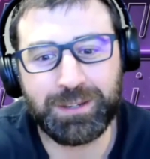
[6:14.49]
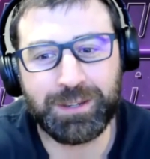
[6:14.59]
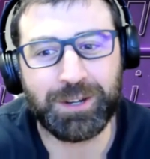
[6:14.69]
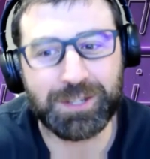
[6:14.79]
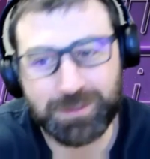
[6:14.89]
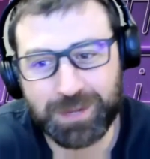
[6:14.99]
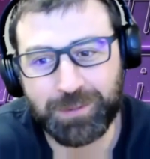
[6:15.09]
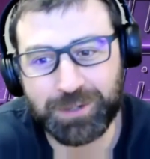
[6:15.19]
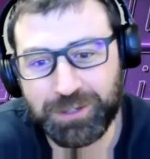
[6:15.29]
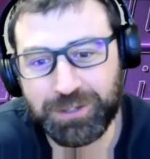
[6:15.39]
an awesome
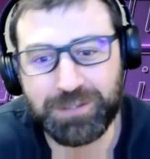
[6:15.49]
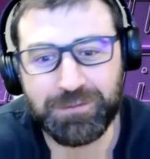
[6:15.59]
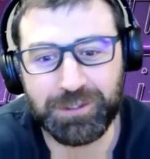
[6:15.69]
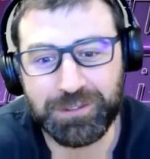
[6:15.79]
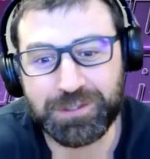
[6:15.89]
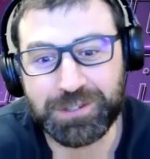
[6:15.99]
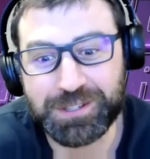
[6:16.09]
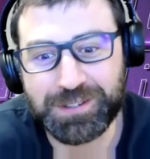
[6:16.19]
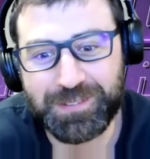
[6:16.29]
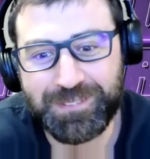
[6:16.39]
opportunity for
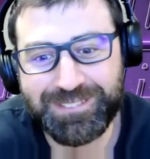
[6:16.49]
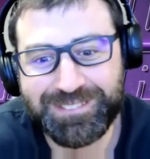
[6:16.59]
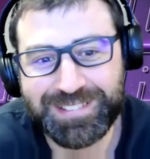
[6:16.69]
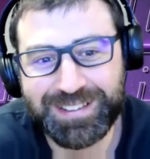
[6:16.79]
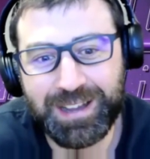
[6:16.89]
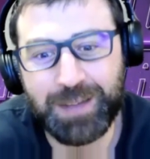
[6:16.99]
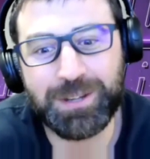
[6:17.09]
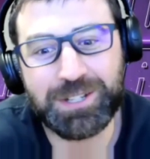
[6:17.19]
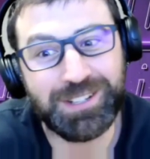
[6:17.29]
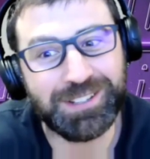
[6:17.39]
lifters? I
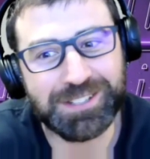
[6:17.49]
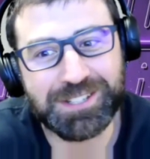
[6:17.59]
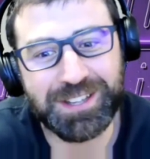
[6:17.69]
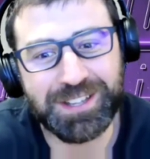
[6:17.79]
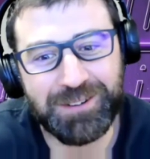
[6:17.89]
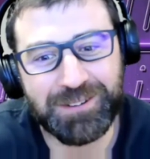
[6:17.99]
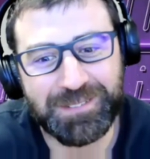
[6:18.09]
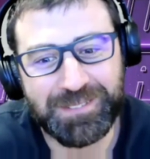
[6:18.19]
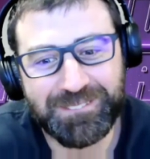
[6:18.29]
bet you didn't listen to that one.